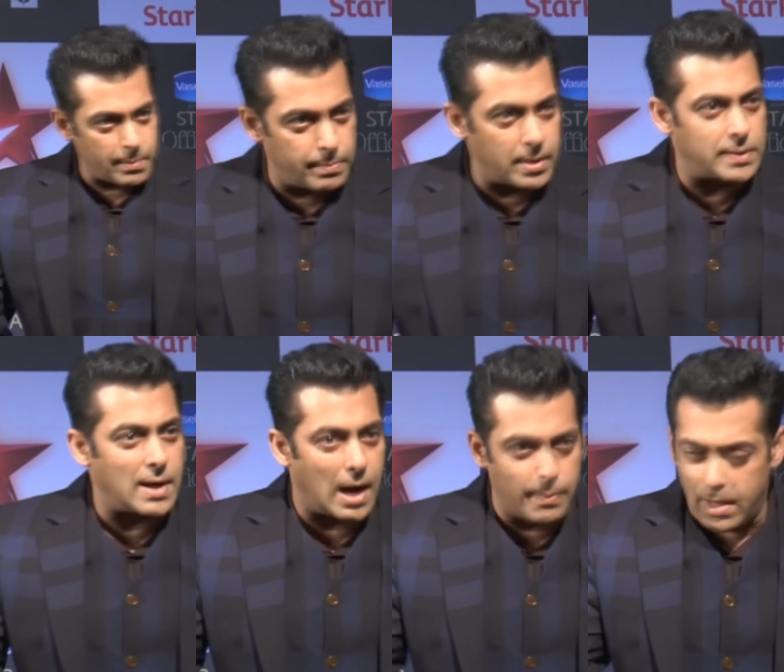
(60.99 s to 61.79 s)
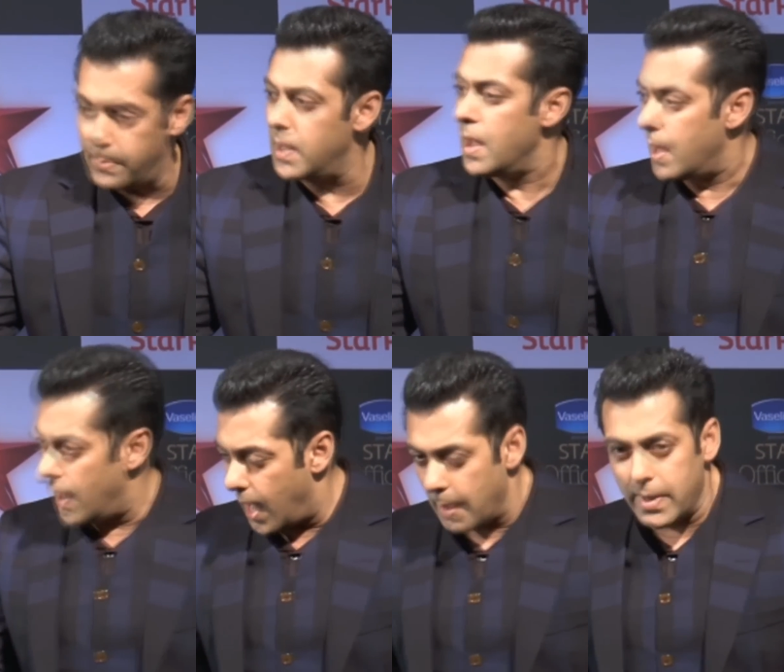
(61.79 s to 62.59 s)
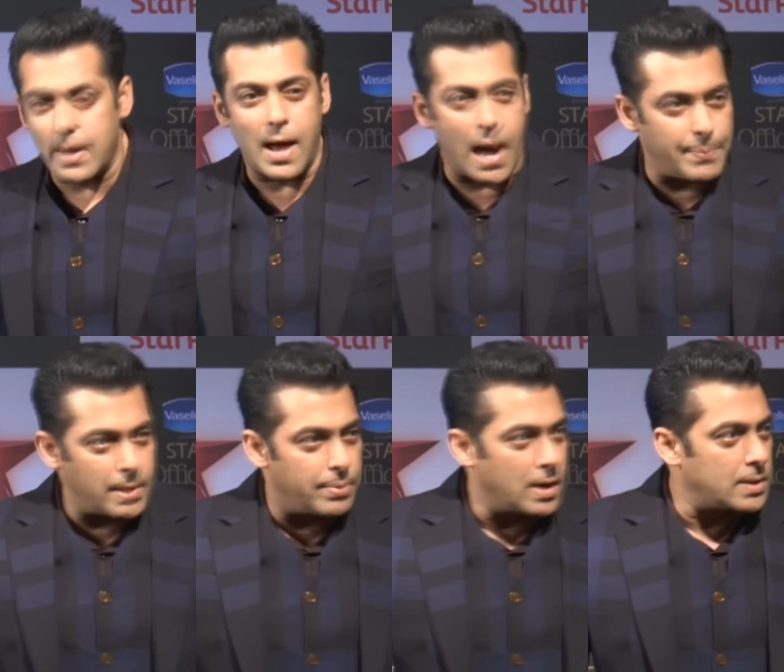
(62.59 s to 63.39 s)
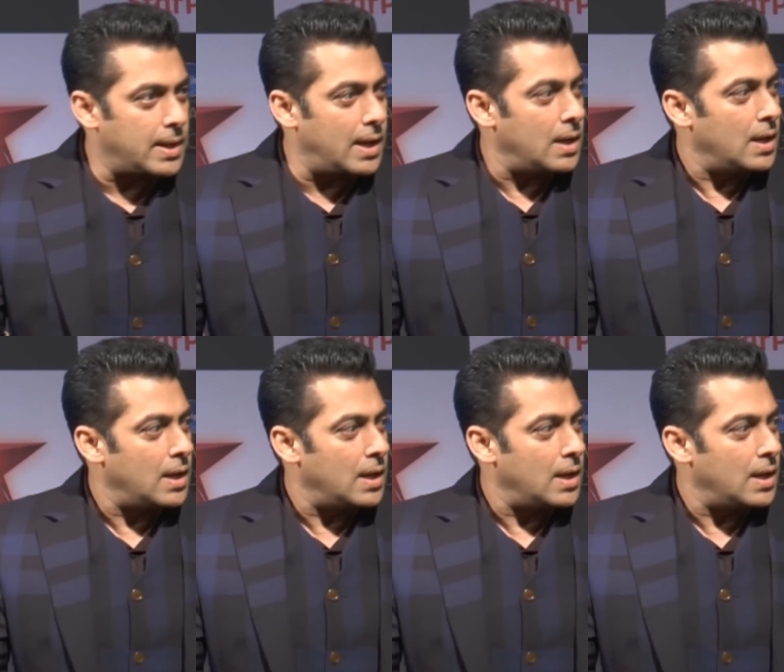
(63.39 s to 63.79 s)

Ain't he a rock star for changing his look so often?